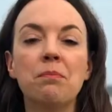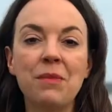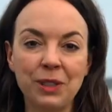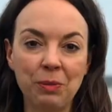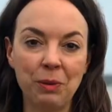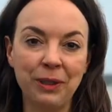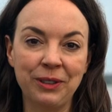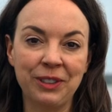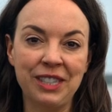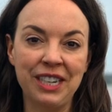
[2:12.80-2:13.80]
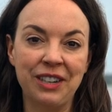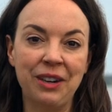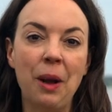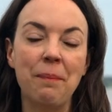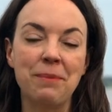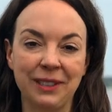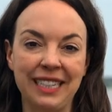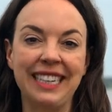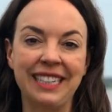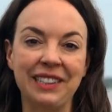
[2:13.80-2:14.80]
multiple builders here
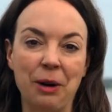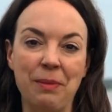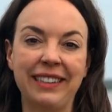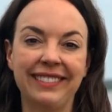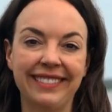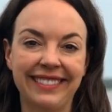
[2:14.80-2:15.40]
building in Clermont.